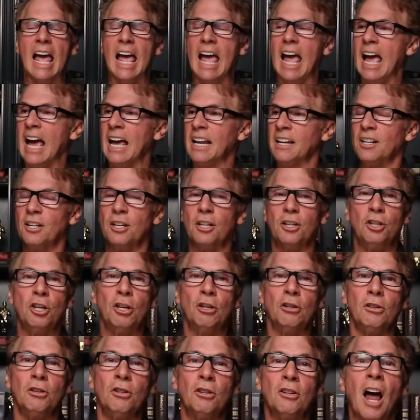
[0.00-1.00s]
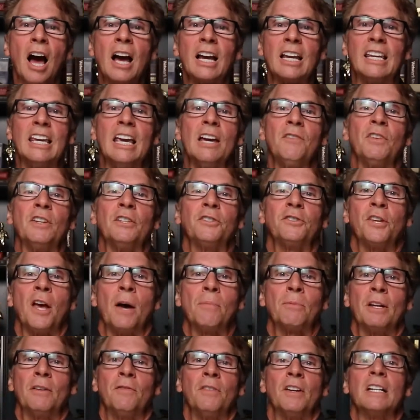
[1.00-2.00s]
And you, you're not giving
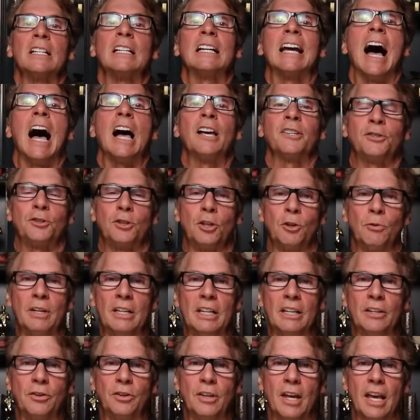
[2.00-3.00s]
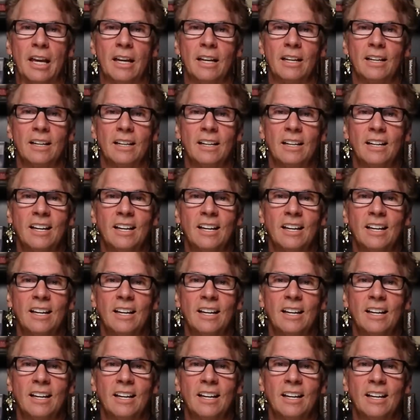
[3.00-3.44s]
something that didn't cost you anything.